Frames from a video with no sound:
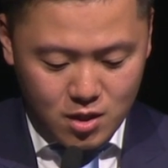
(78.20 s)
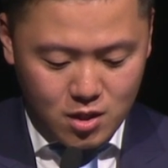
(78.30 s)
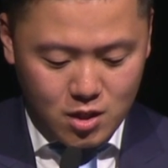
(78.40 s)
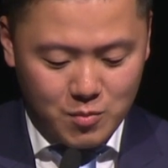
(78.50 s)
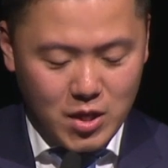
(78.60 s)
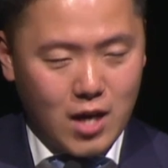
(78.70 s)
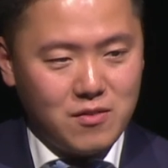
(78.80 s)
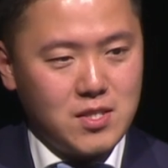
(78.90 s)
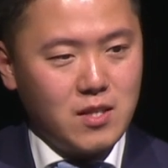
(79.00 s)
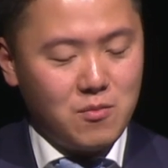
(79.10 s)
On behalf of the
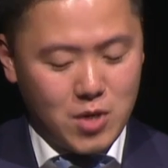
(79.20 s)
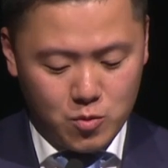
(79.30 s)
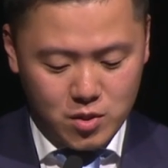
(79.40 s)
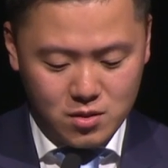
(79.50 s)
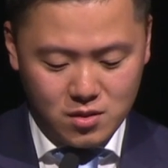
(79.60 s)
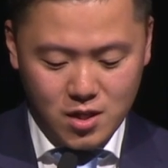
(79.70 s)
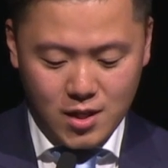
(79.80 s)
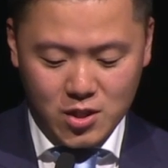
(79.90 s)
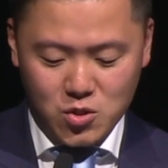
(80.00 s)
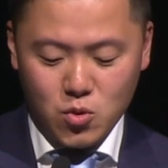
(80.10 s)
City of Melbourne, I'd
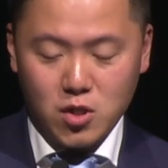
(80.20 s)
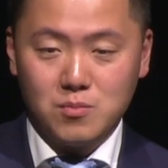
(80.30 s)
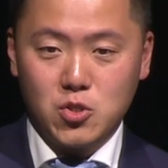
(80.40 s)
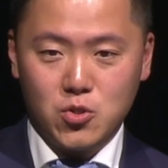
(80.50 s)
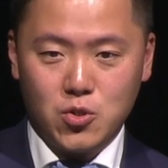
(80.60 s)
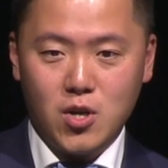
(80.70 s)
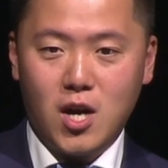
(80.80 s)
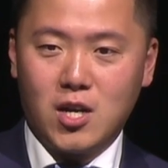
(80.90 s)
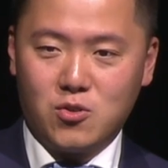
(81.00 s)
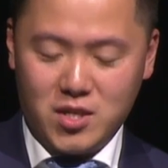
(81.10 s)
like to welcome to
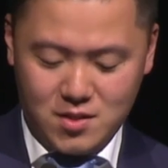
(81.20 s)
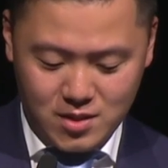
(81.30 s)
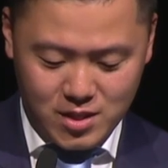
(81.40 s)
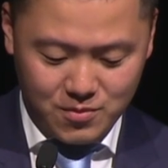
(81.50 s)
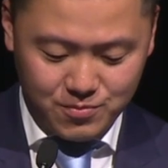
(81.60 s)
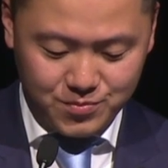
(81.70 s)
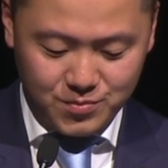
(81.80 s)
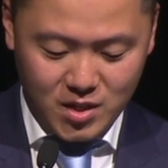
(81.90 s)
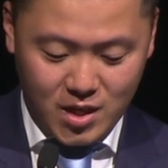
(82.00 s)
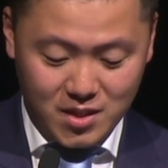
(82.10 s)
our great city.
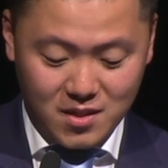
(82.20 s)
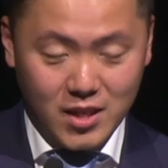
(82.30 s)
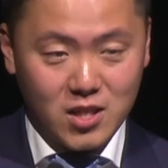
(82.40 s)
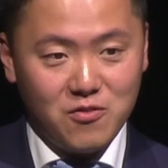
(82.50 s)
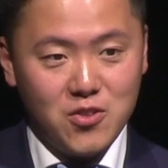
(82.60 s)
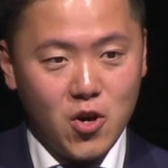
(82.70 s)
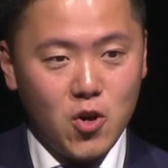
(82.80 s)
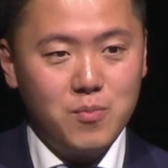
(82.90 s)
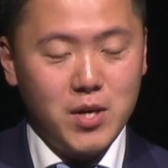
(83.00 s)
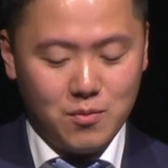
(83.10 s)
I can think of no
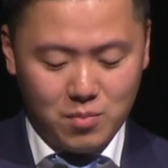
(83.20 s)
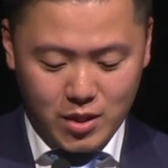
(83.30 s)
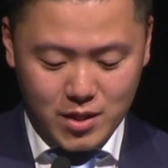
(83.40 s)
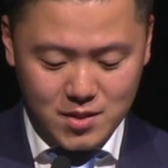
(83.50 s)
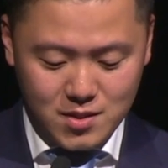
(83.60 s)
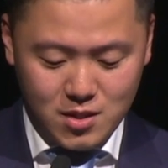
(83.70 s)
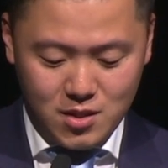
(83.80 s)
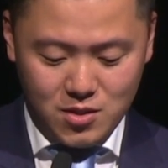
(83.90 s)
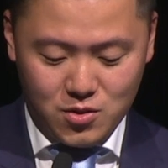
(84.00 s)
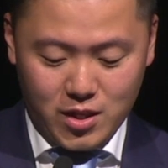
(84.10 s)
better place
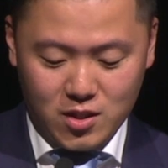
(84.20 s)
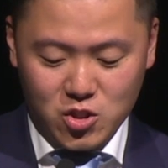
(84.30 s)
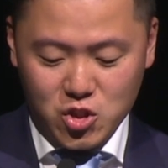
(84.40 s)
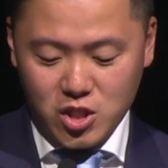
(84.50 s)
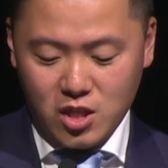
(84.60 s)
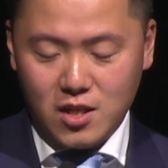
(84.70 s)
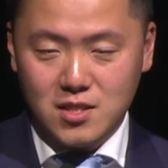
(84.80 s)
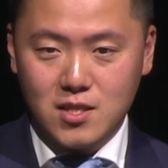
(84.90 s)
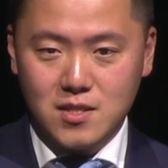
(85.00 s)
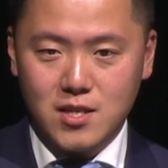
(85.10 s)
to gather to share
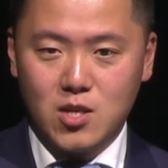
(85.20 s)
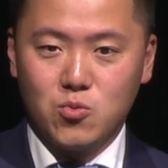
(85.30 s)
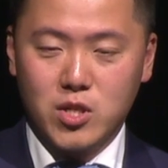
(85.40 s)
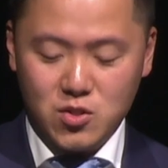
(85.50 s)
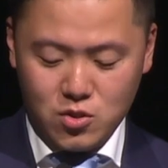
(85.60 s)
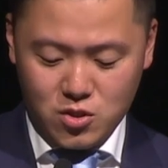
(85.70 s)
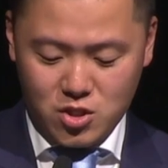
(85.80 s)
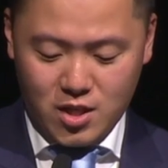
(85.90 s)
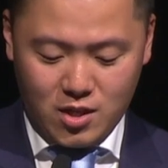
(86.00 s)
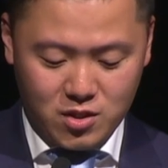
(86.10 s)
ideas and research
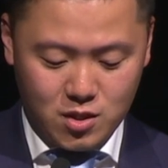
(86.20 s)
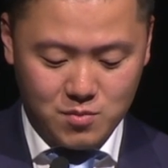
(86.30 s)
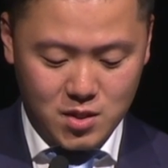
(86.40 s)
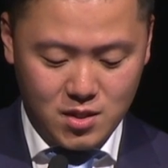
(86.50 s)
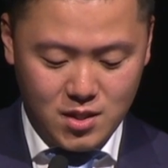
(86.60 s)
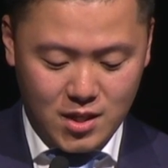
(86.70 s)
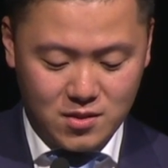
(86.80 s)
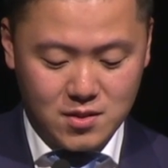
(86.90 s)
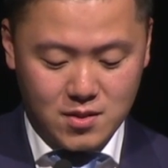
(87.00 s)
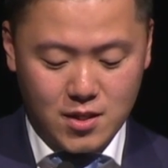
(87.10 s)
outcomes and to
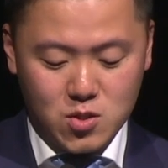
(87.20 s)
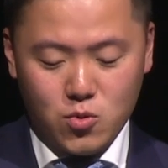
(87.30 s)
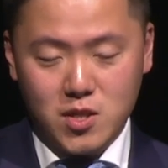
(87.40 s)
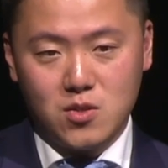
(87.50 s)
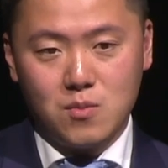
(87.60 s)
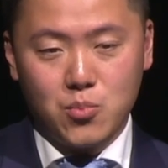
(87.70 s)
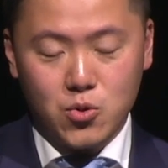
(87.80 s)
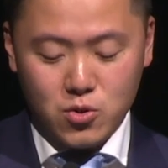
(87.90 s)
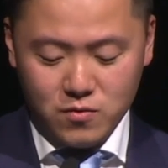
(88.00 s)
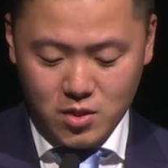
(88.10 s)
discuss ways to
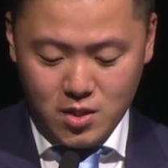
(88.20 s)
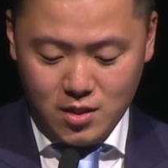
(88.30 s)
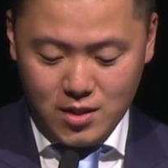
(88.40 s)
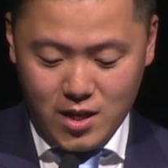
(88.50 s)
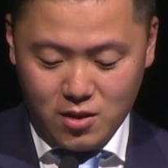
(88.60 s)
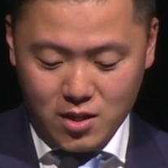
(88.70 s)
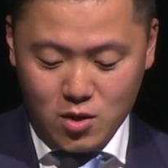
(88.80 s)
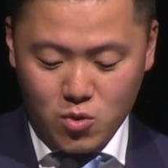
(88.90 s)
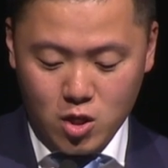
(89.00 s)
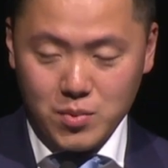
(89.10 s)
improve the health and
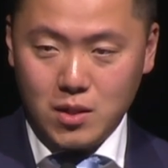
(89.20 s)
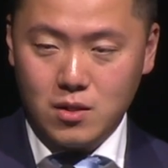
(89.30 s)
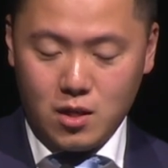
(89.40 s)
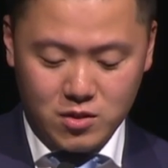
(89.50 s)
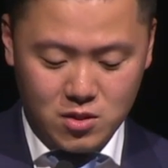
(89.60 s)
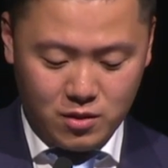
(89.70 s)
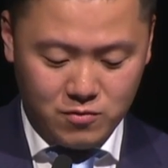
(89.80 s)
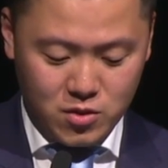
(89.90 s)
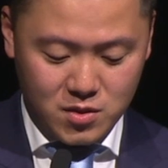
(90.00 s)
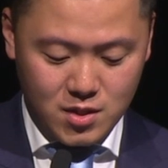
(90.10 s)
well-being of the
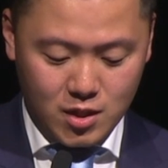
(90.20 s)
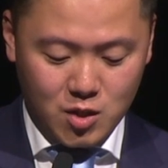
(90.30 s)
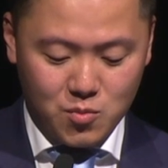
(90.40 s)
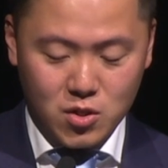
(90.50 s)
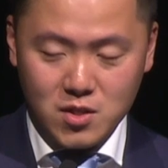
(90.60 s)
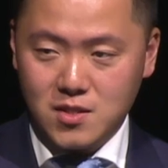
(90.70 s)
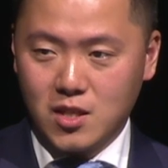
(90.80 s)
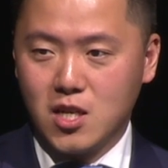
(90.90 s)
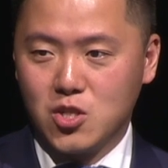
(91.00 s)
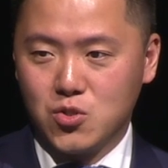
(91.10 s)
diverse and communities and
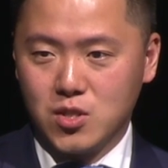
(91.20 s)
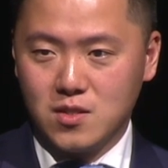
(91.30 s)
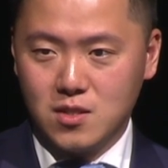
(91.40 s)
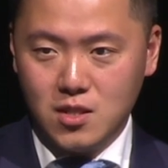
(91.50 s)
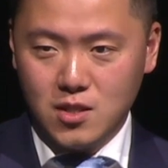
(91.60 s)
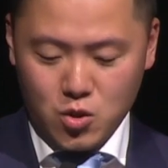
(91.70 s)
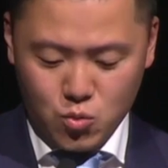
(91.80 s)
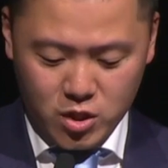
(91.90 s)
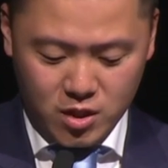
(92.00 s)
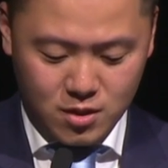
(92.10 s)
countries that you
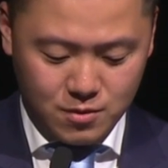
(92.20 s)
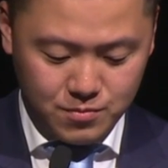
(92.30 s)
work in.